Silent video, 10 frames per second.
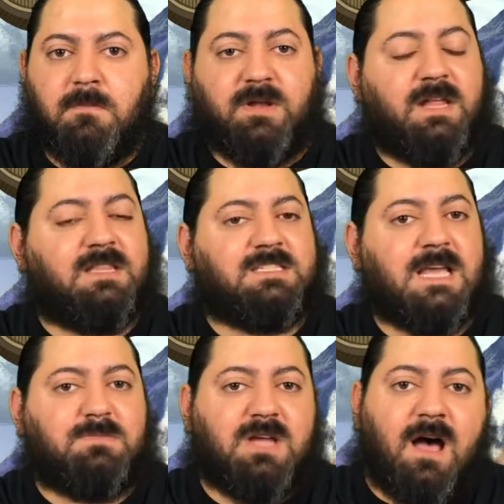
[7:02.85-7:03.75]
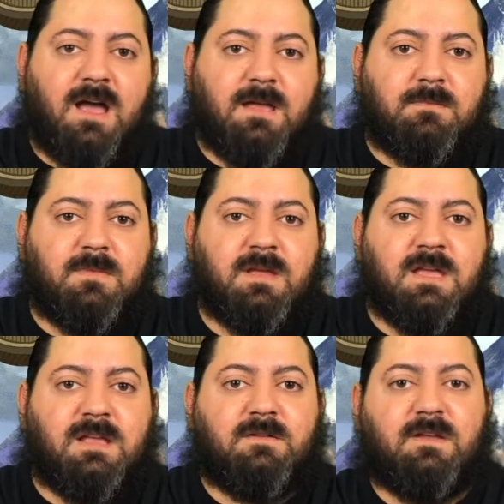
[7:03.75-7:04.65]
But at the same time,
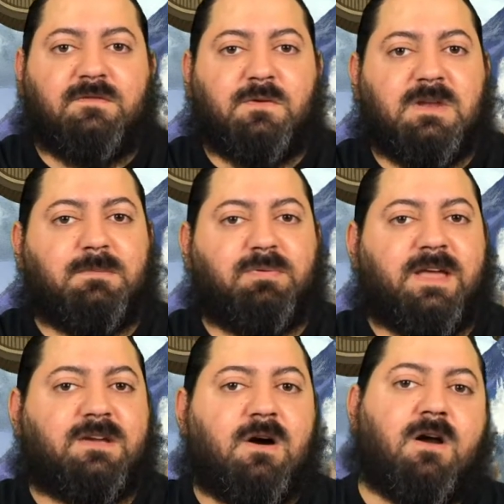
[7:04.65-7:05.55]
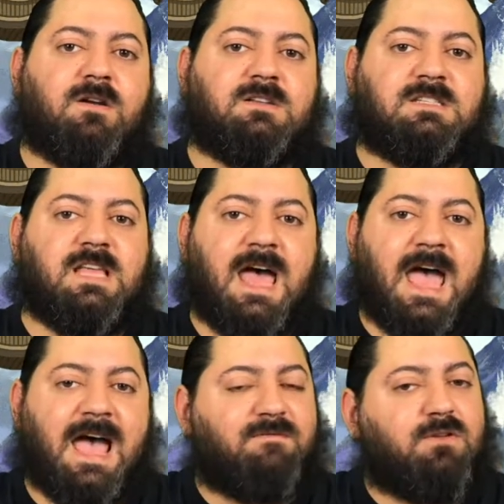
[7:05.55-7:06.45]
if you need to play cards that
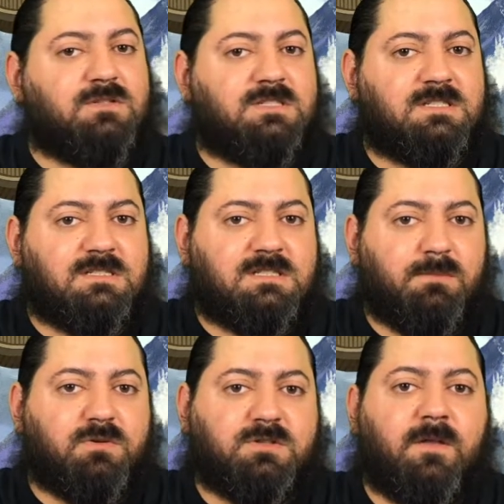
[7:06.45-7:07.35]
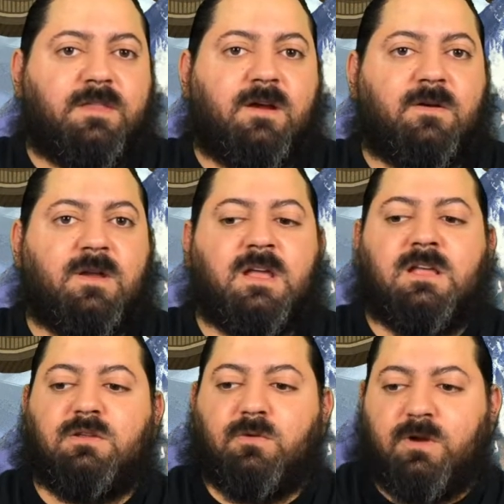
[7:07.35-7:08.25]
have those symbols on there,
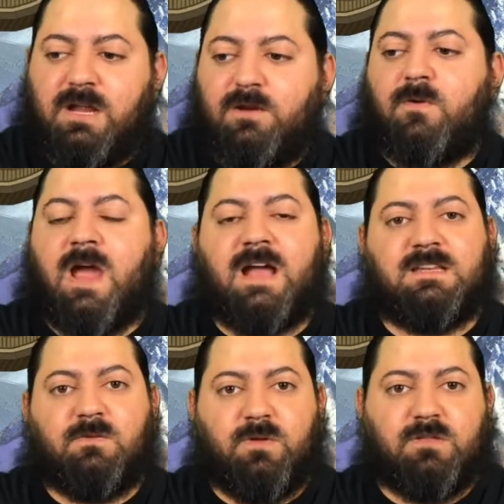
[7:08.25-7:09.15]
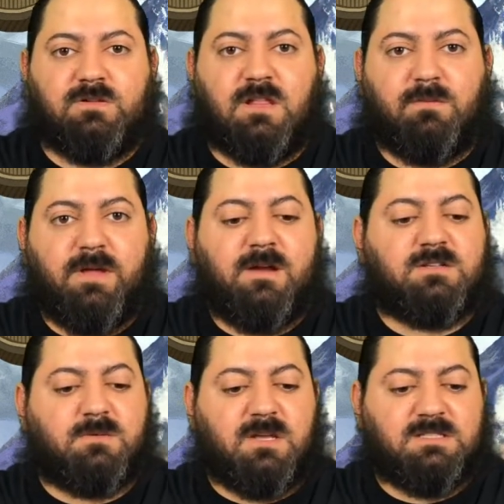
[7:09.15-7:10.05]
you're interacting with those other players
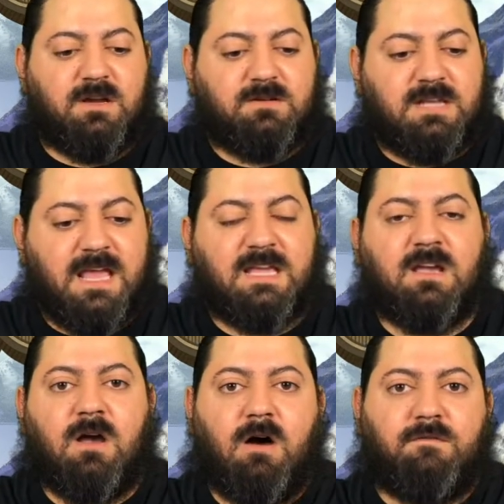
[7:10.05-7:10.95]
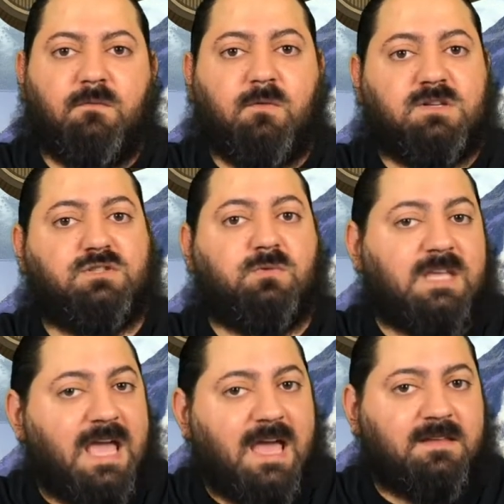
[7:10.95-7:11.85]
because they're taking off of what you
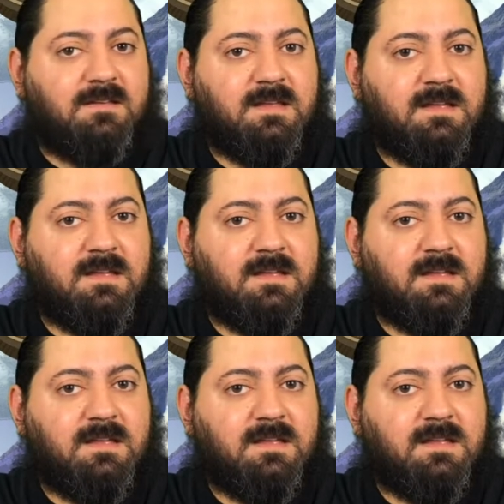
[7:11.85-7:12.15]
get.